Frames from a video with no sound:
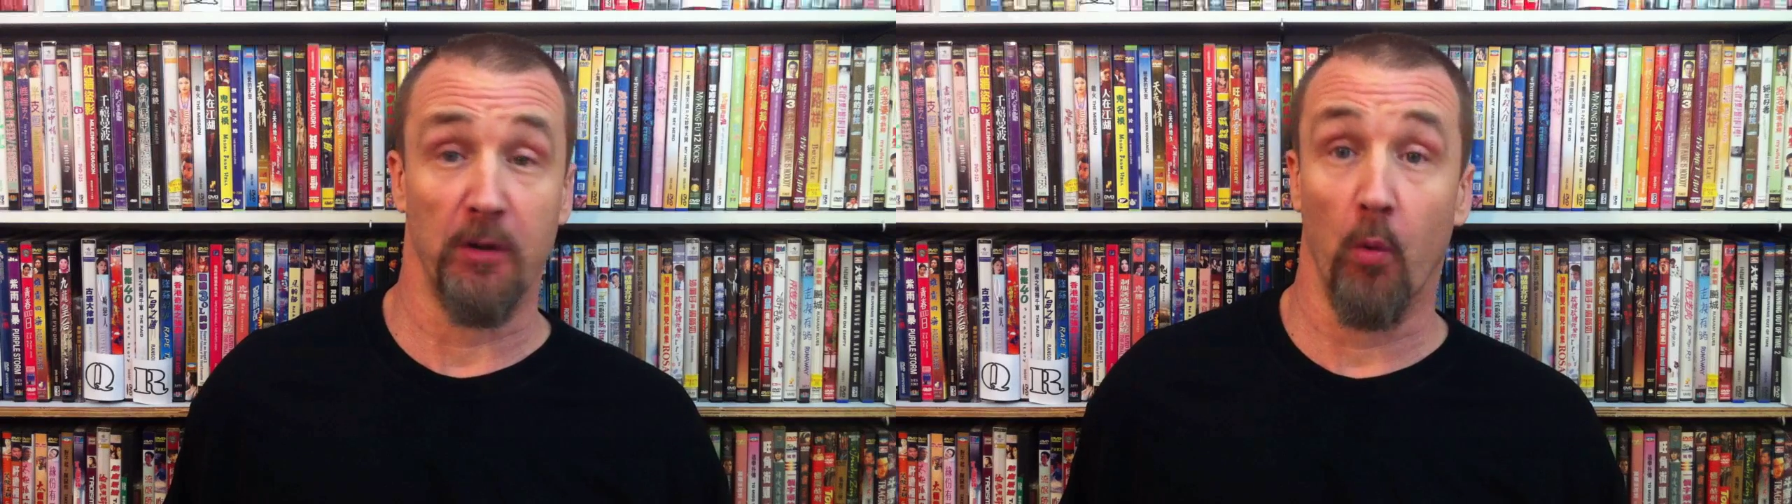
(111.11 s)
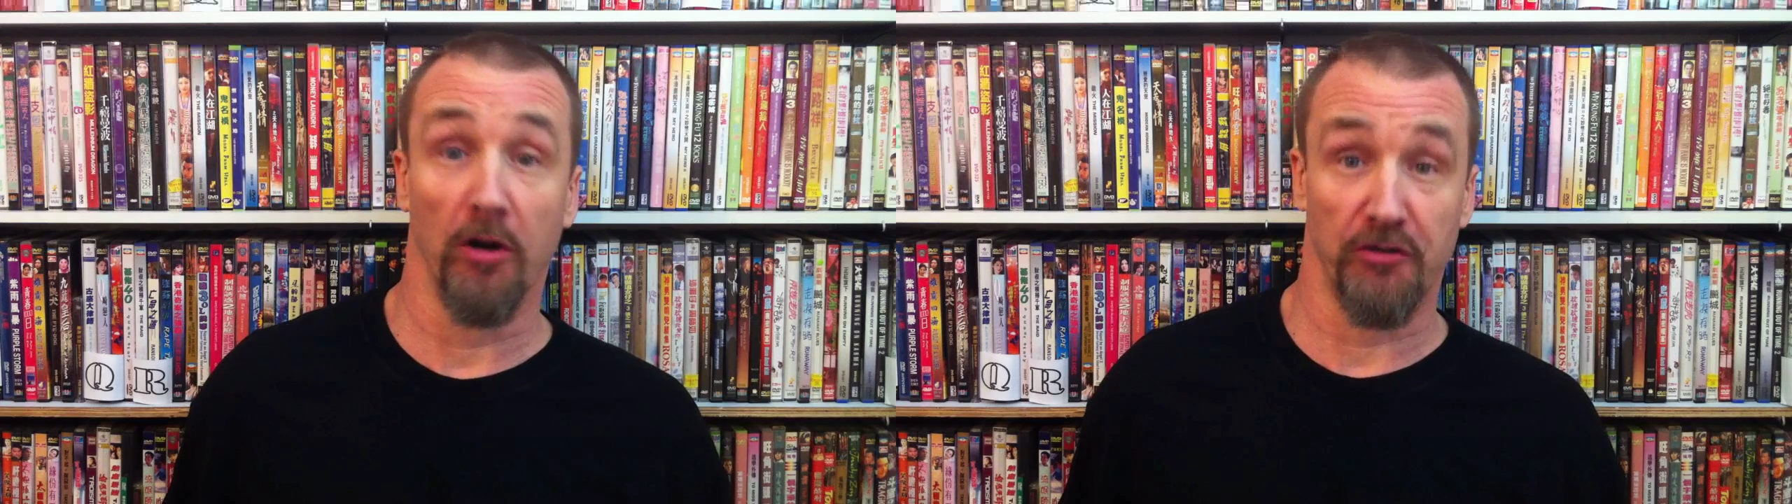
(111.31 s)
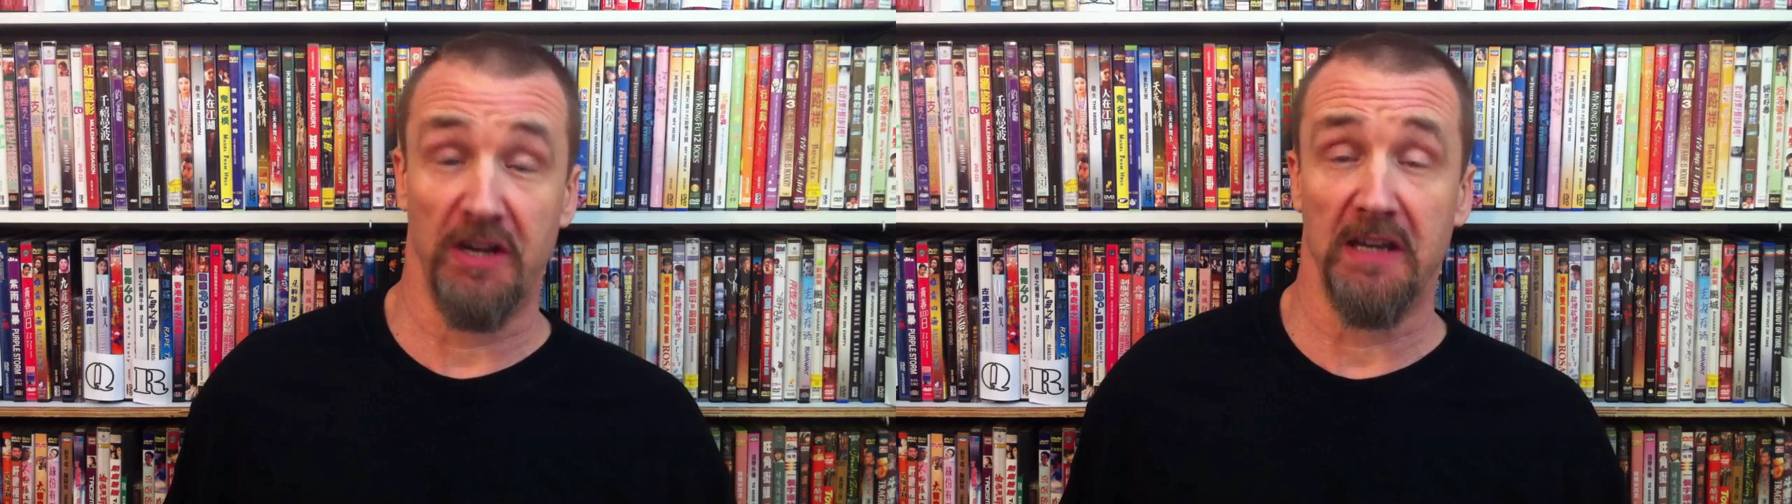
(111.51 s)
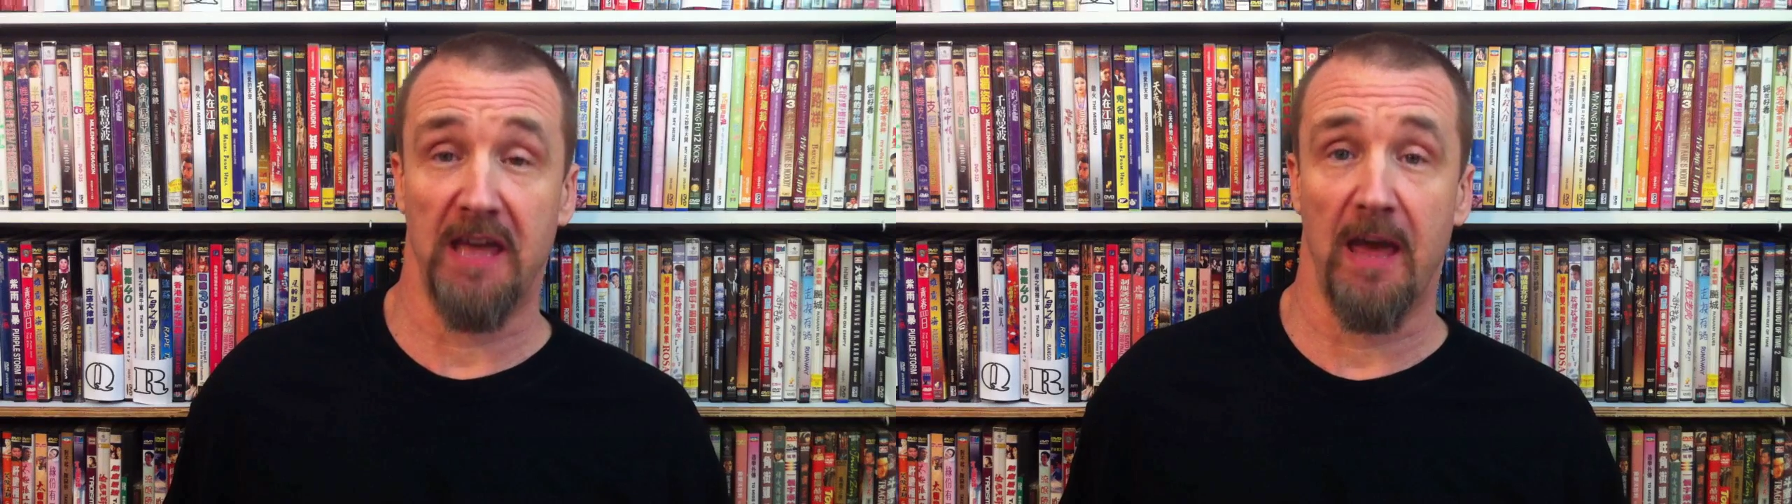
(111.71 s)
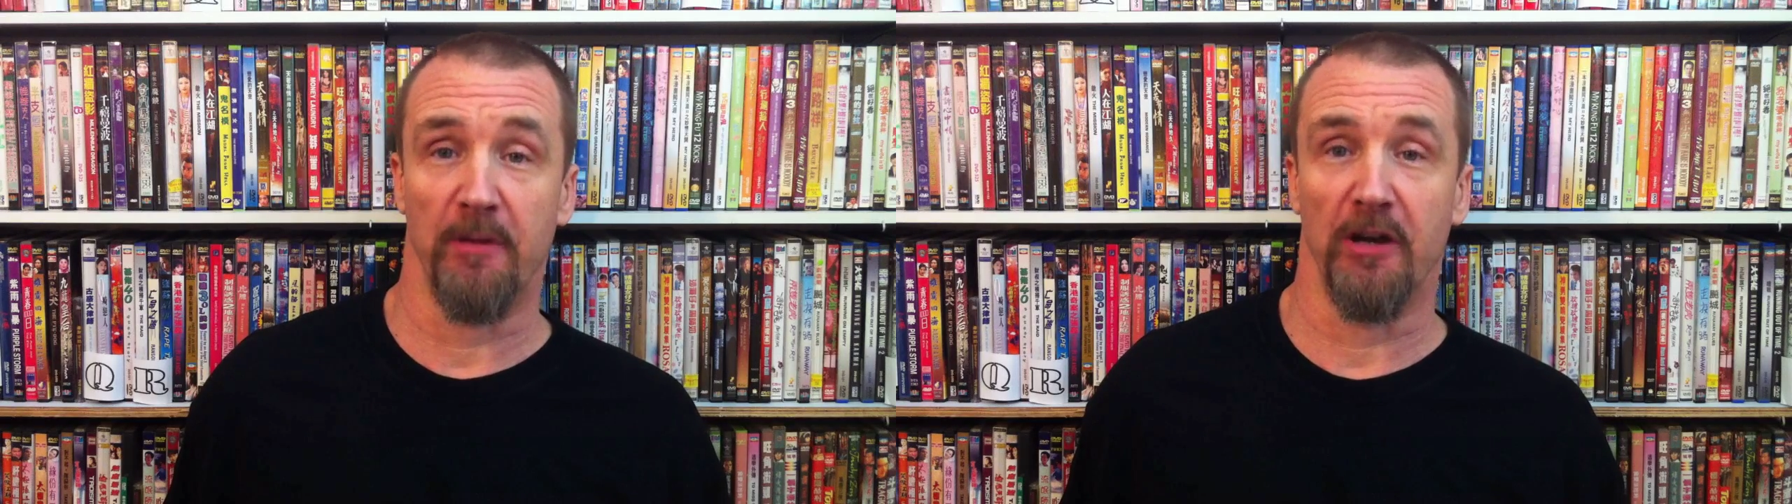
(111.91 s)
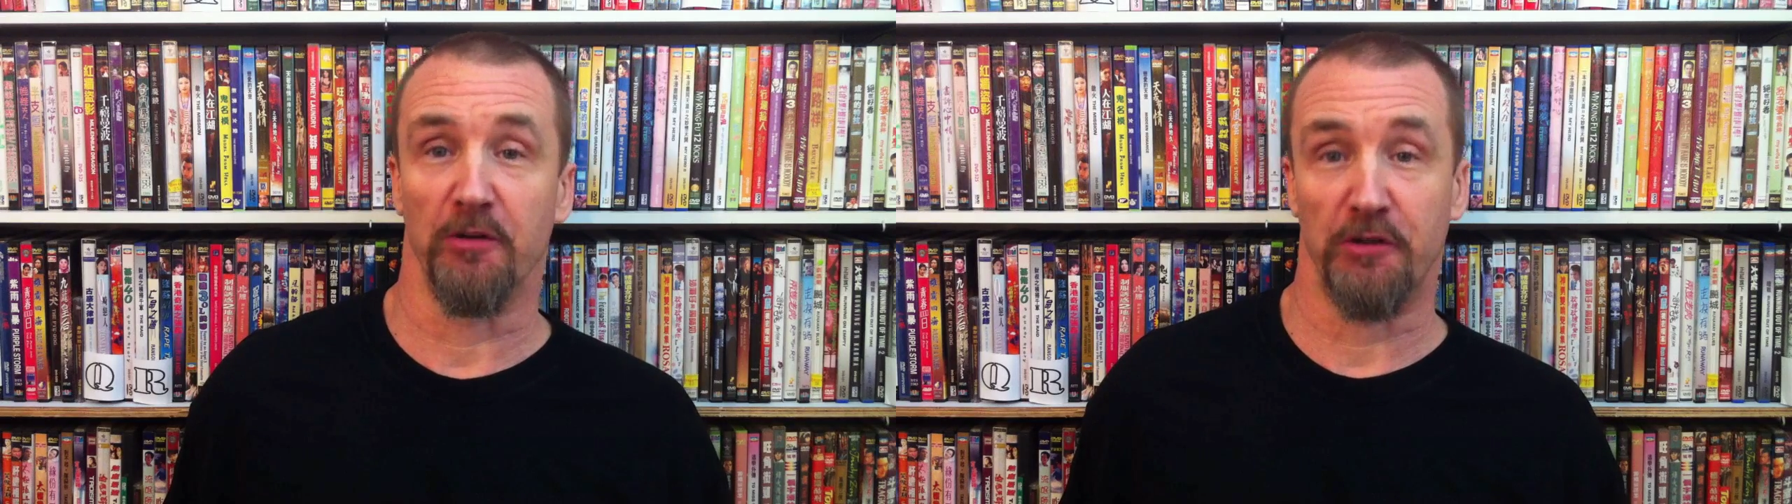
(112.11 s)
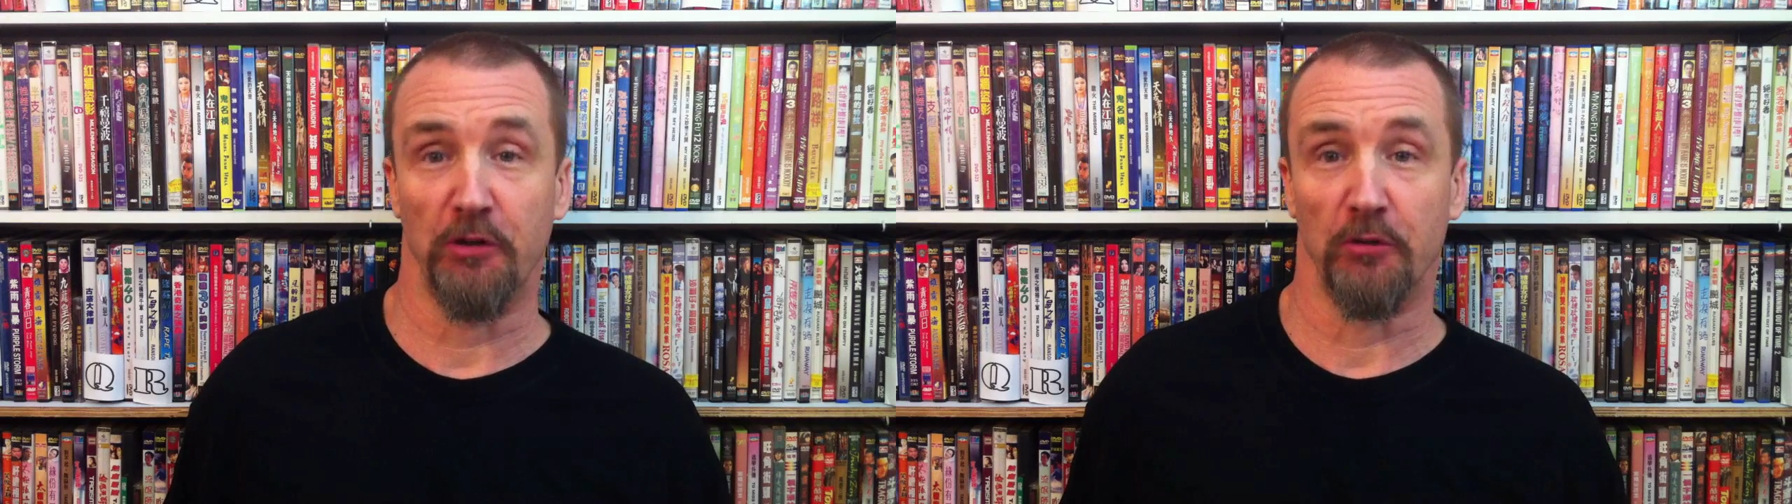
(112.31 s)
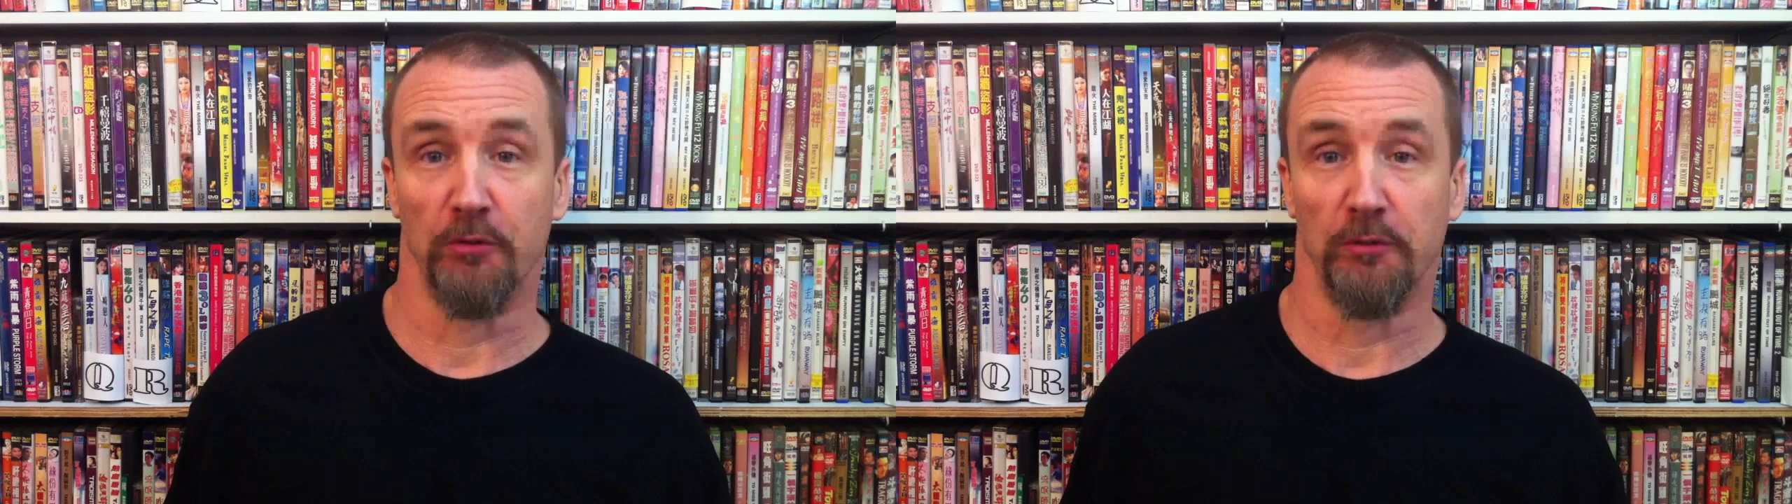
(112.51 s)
Wong Jing cameo too.